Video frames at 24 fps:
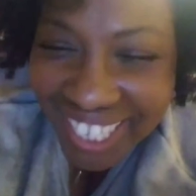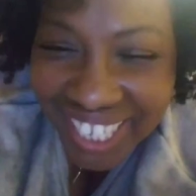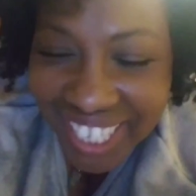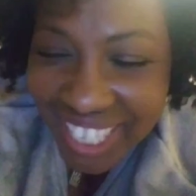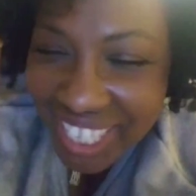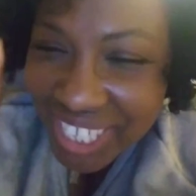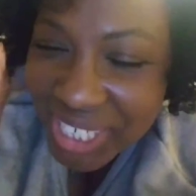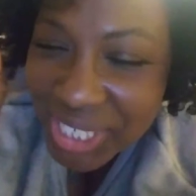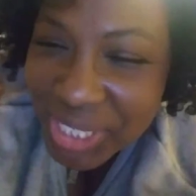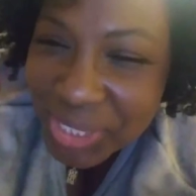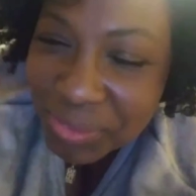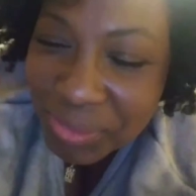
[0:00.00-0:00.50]

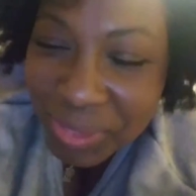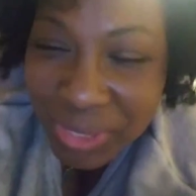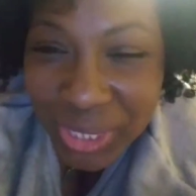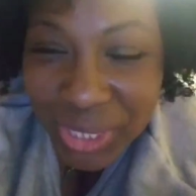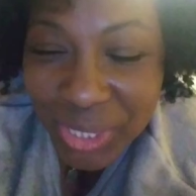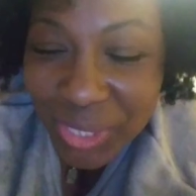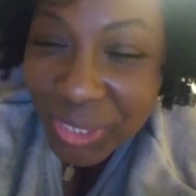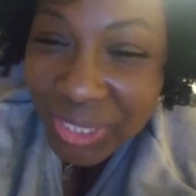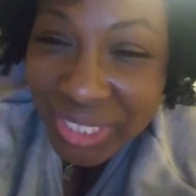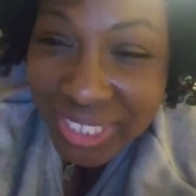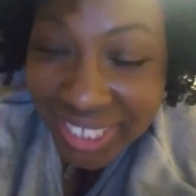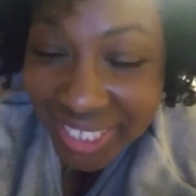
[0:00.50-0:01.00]
I just want to
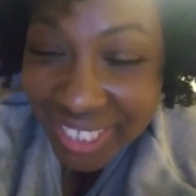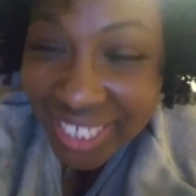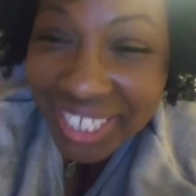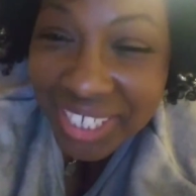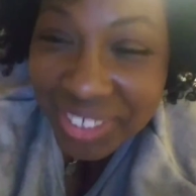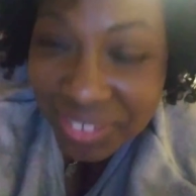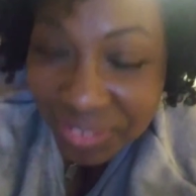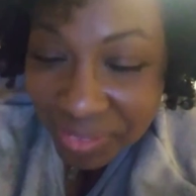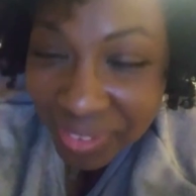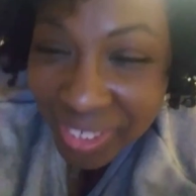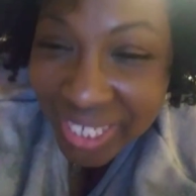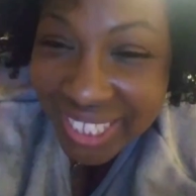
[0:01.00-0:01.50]
start
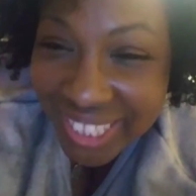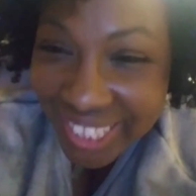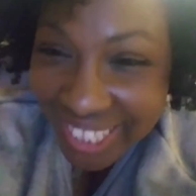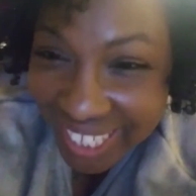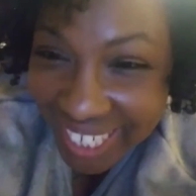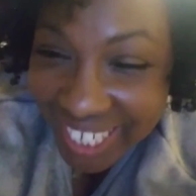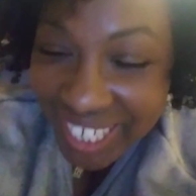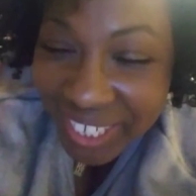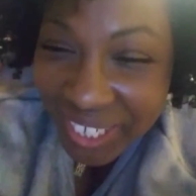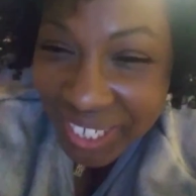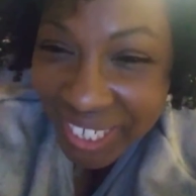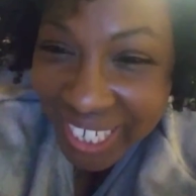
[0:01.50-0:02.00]
shouting right
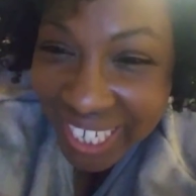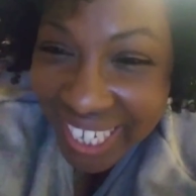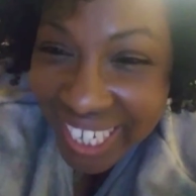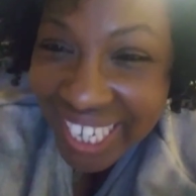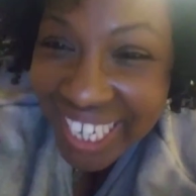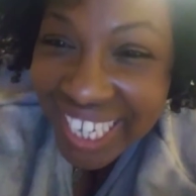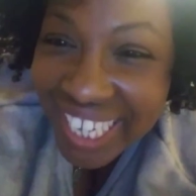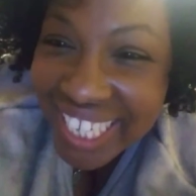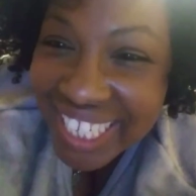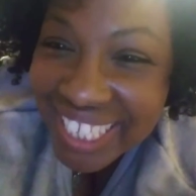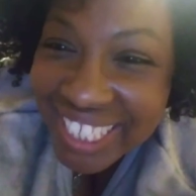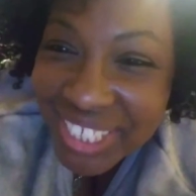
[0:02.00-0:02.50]
there.
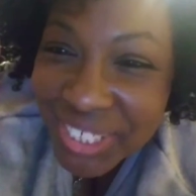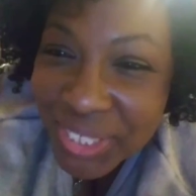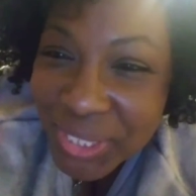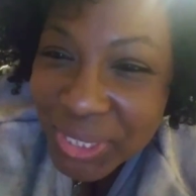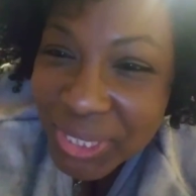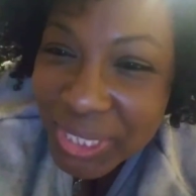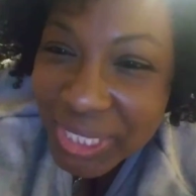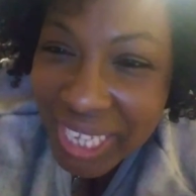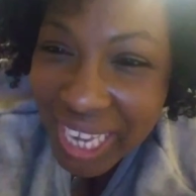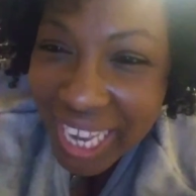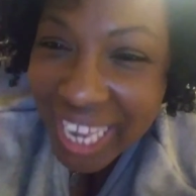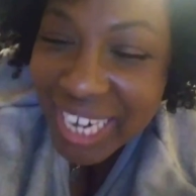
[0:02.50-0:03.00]
You
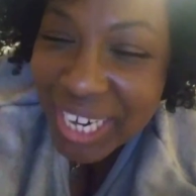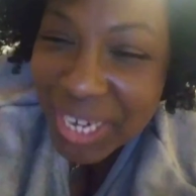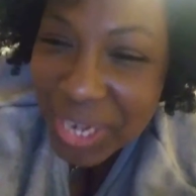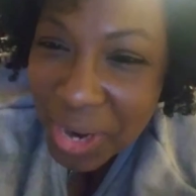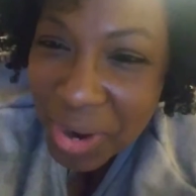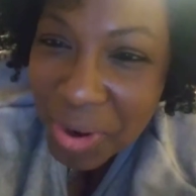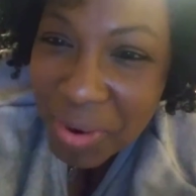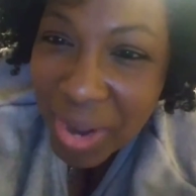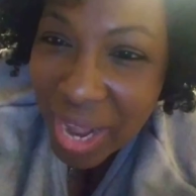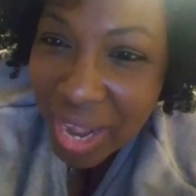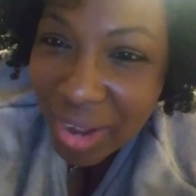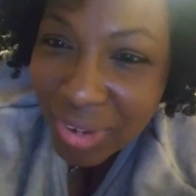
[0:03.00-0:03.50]
just got to
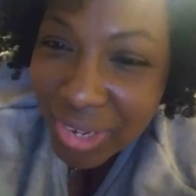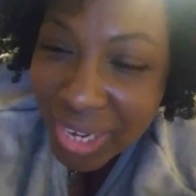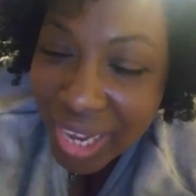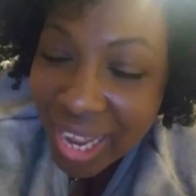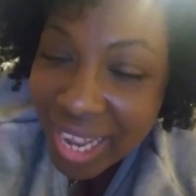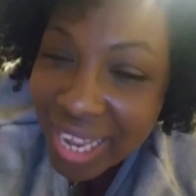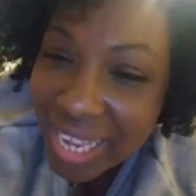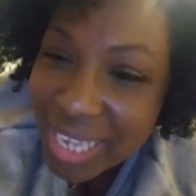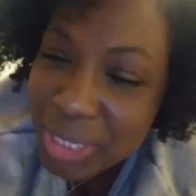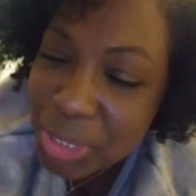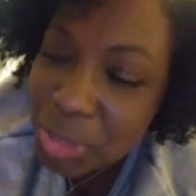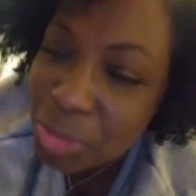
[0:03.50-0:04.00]
know how
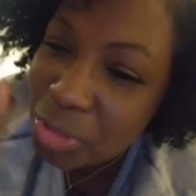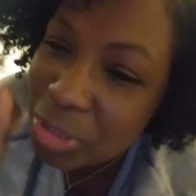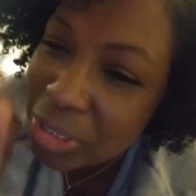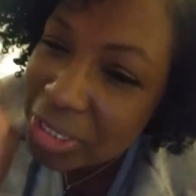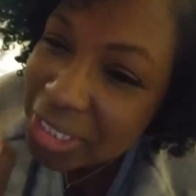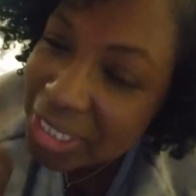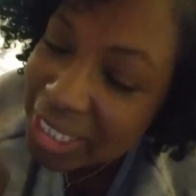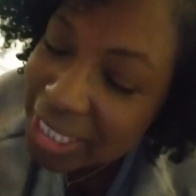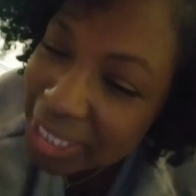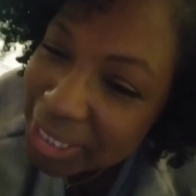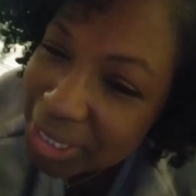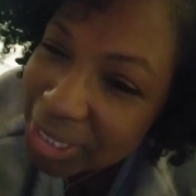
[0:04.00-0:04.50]
God
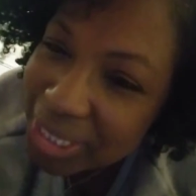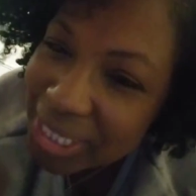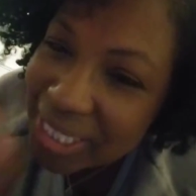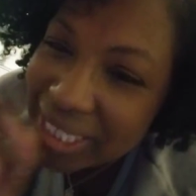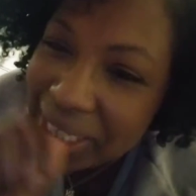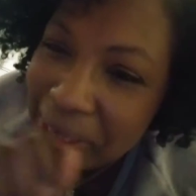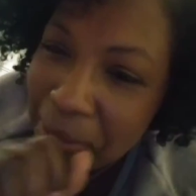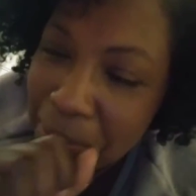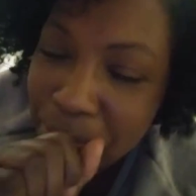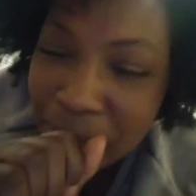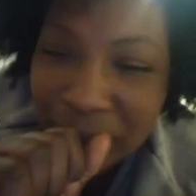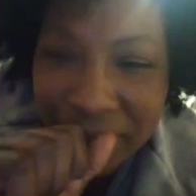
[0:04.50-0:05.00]

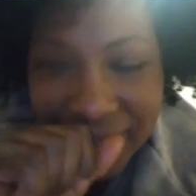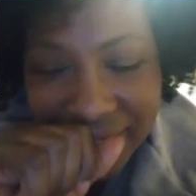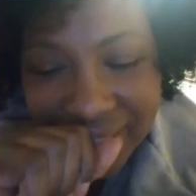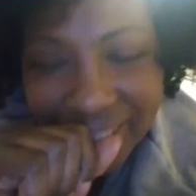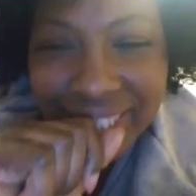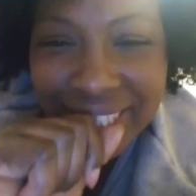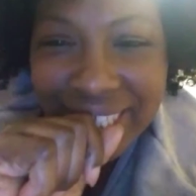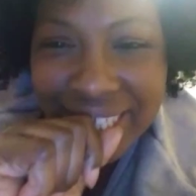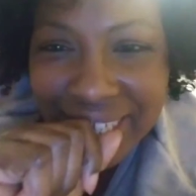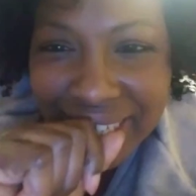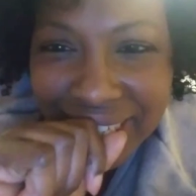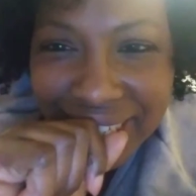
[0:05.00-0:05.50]
strategically puts
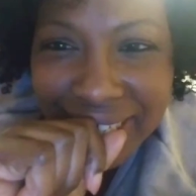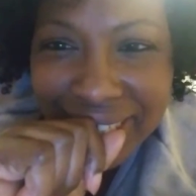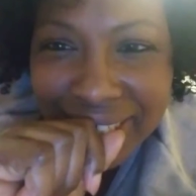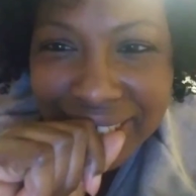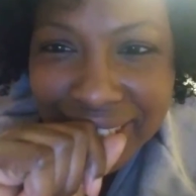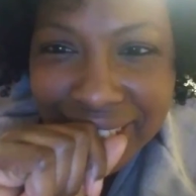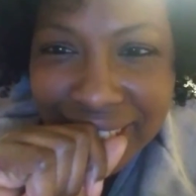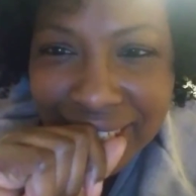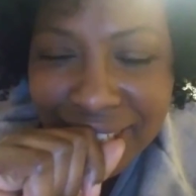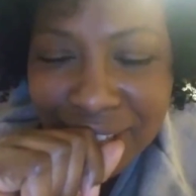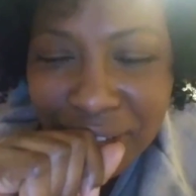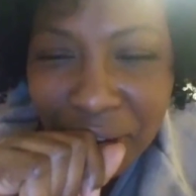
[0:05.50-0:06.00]

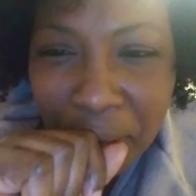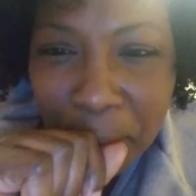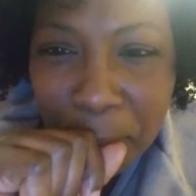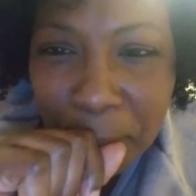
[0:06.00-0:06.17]
things in their